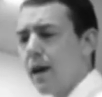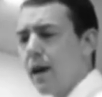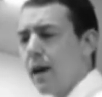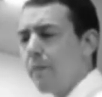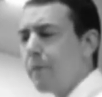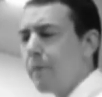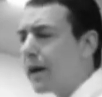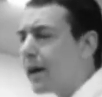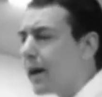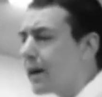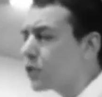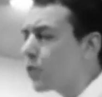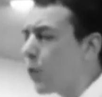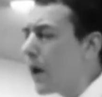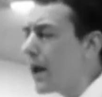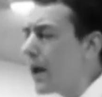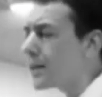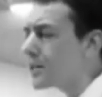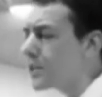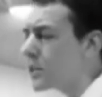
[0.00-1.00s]
Because
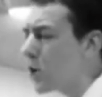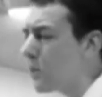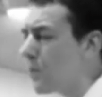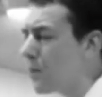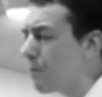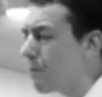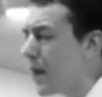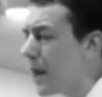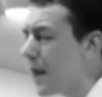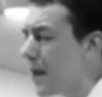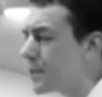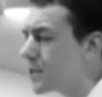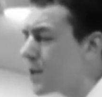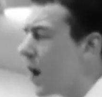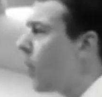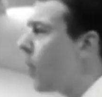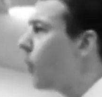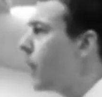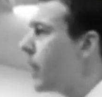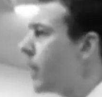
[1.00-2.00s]
we as human beings,
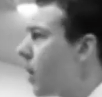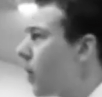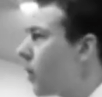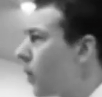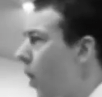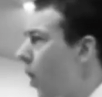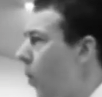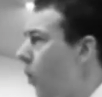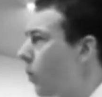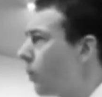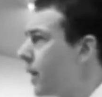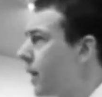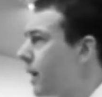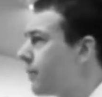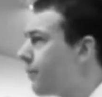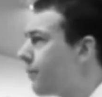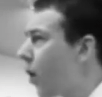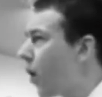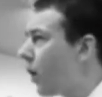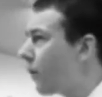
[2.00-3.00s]
we don't only
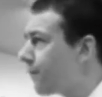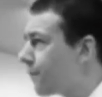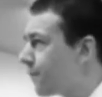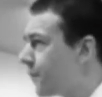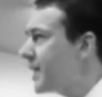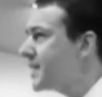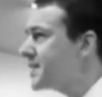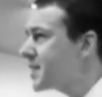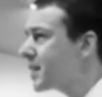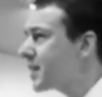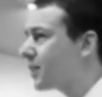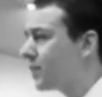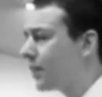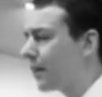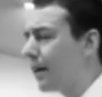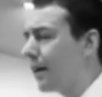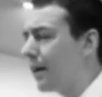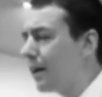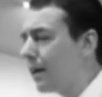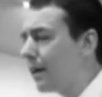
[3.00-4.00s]
evolve
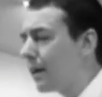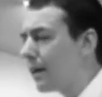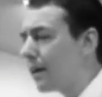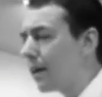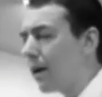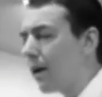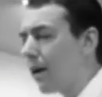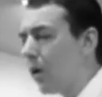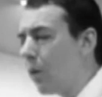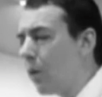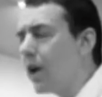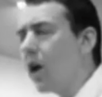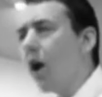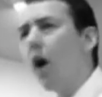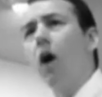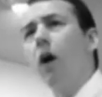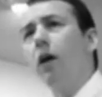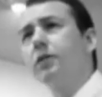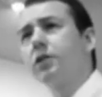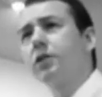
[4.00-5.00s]
physically, we
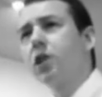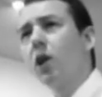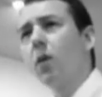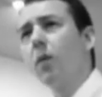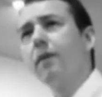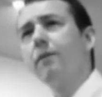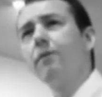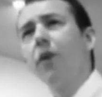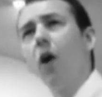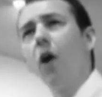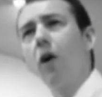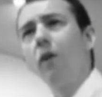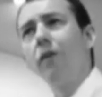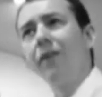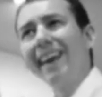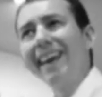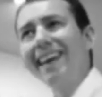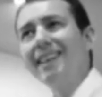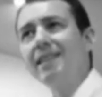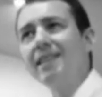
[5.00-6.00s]
also
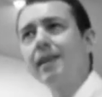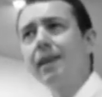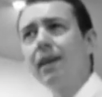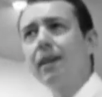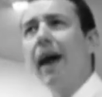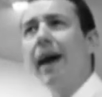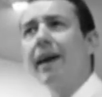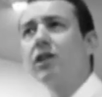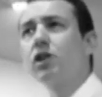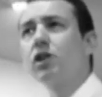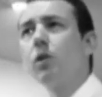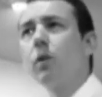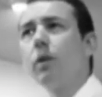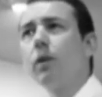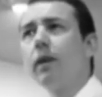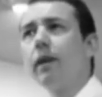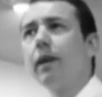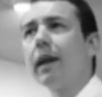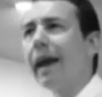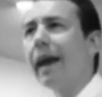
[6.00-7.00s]
evolve
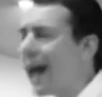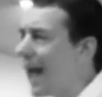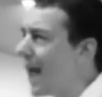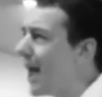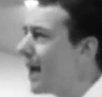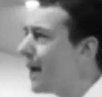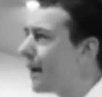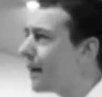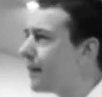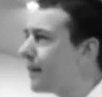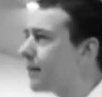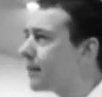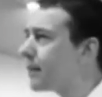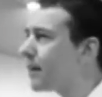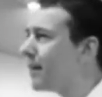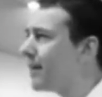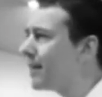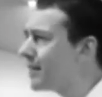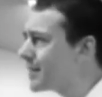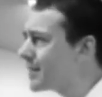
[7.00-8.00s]
intellectually and
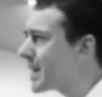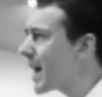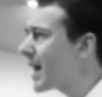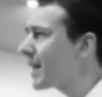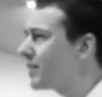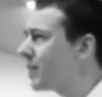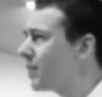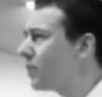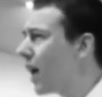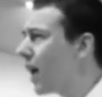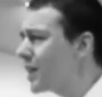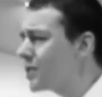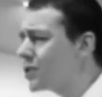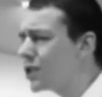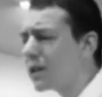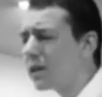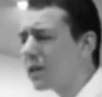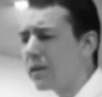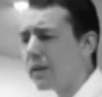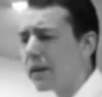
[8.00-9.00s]

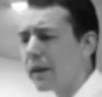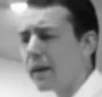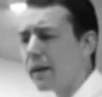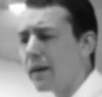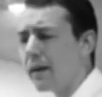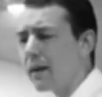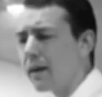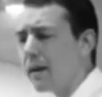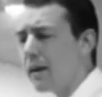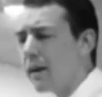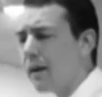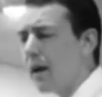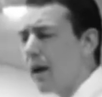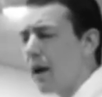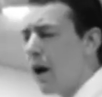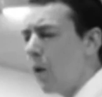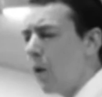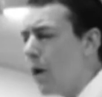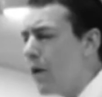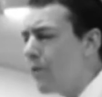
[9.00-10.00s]
technologically.
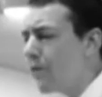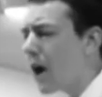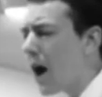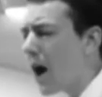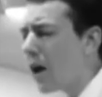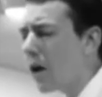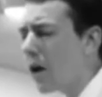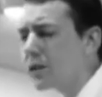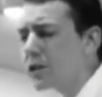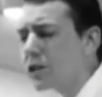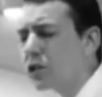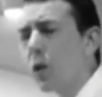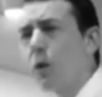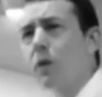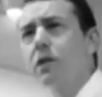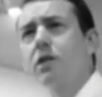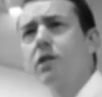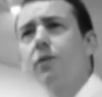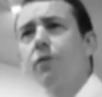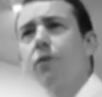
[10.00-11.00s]
We've got all
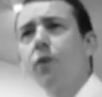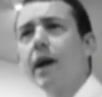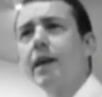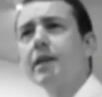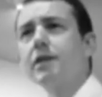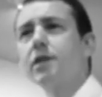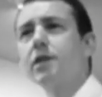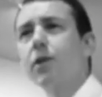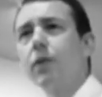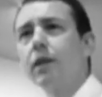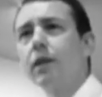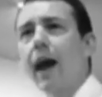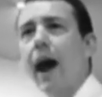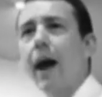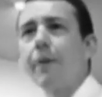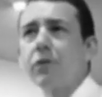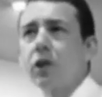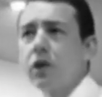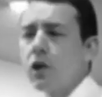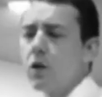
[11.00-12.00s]
sorts of ways to
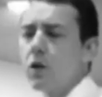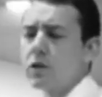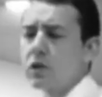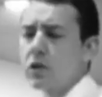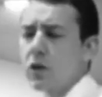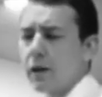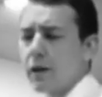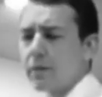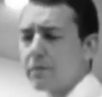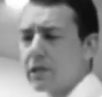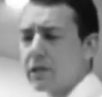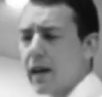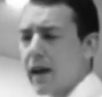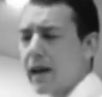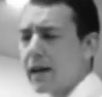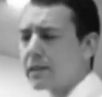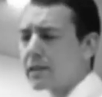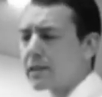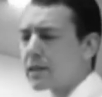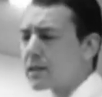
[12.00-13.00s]
adapt to new
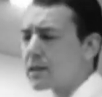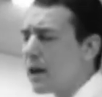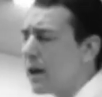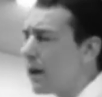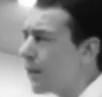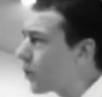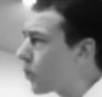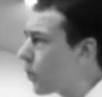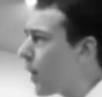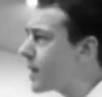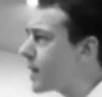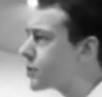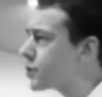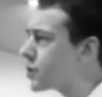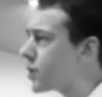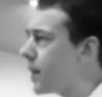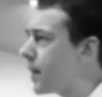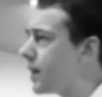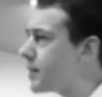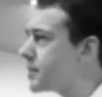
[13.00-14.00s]
circumstances. The
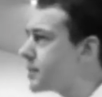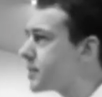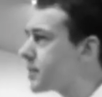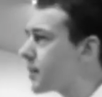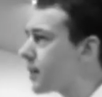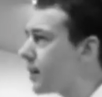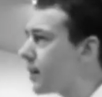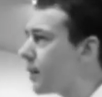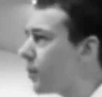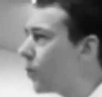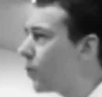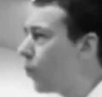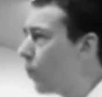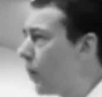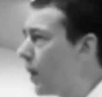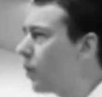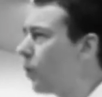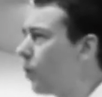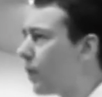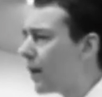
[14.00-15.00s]
question is,
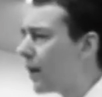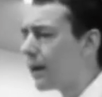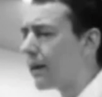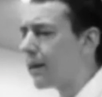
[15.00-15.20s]
will we?